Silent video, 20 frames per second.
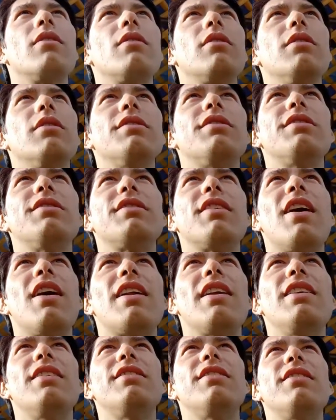This is
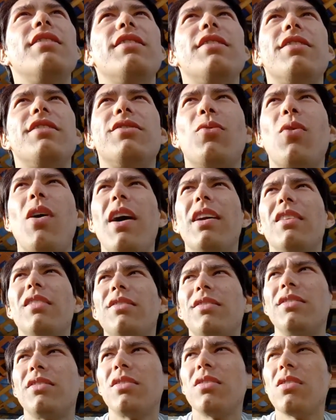not easy. This is why I
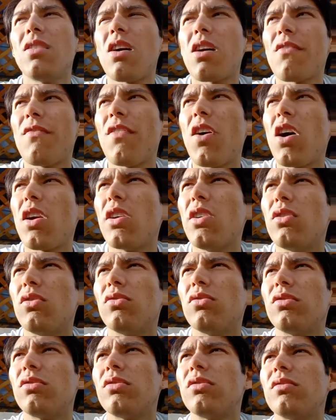listen to a lot of audio